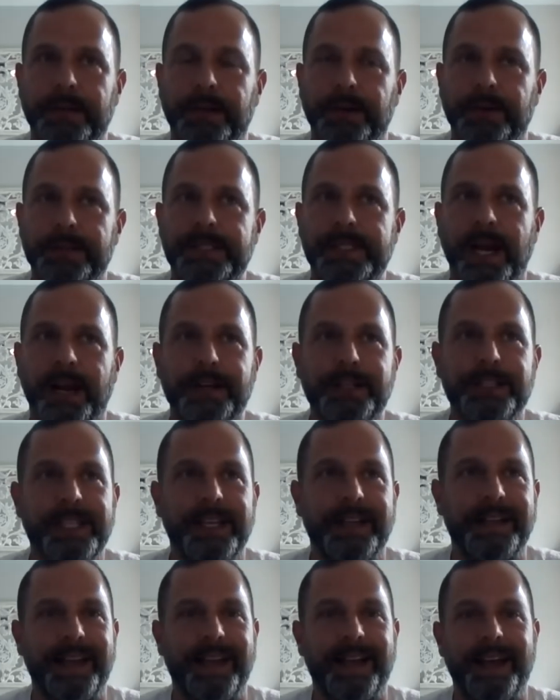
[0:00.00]
you know, soccer's
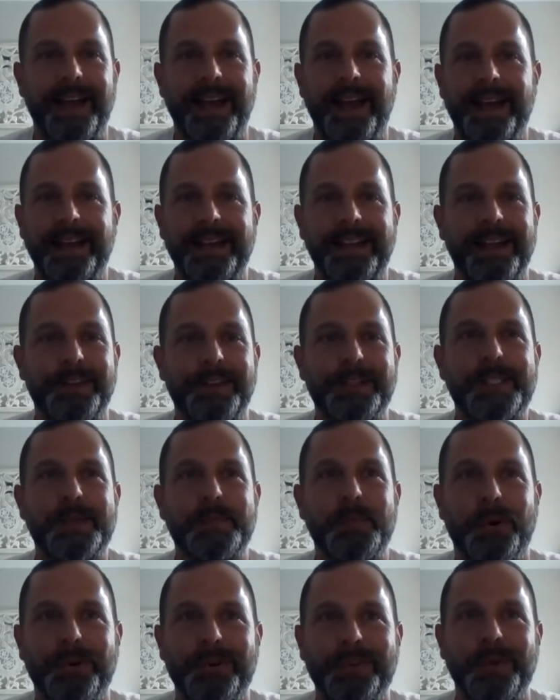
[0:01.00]
like any other
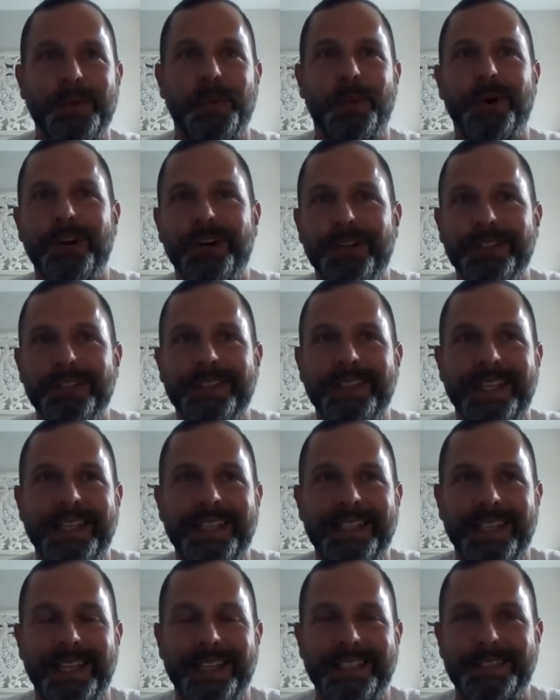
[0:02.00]
sport in the world
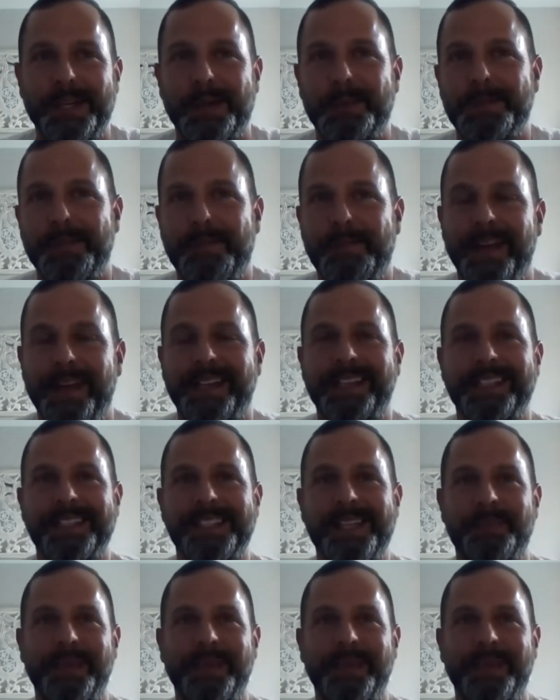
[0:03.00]
in, in terms of fitness.